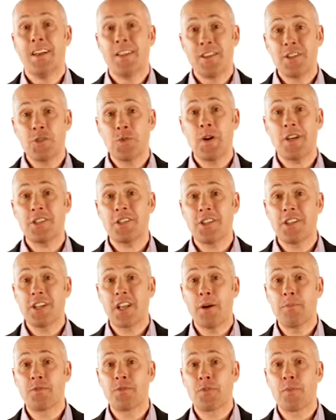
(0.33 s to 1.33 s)
This question
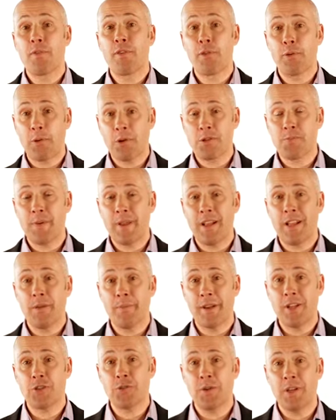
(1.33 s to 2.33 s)
comes from Thorsby
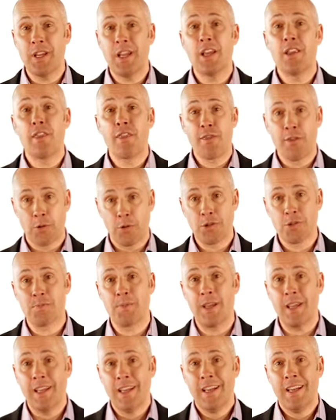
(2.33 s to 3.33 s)
Elementary in
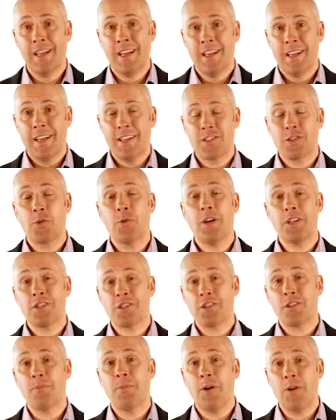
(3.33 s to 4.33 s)
Thorsby. It's a
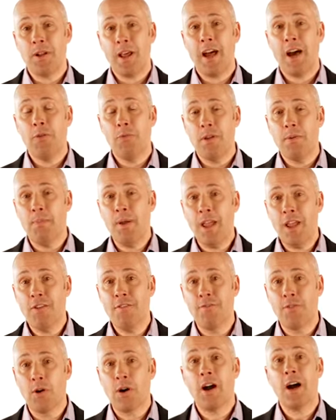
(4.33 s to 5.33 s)
question about how we pay
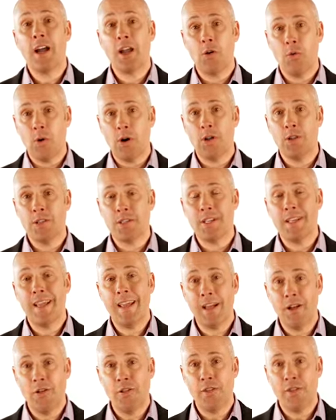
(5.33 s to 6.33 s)
for high quality
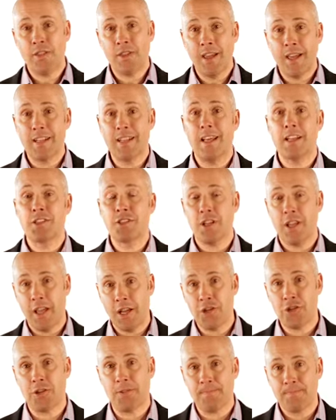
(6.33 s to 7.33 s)
health and
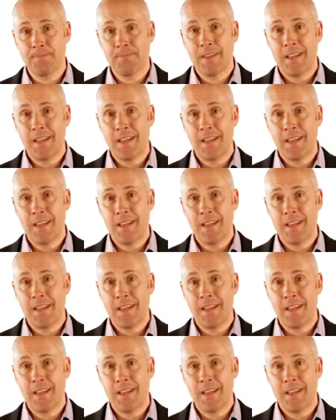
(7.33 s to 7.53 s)
education.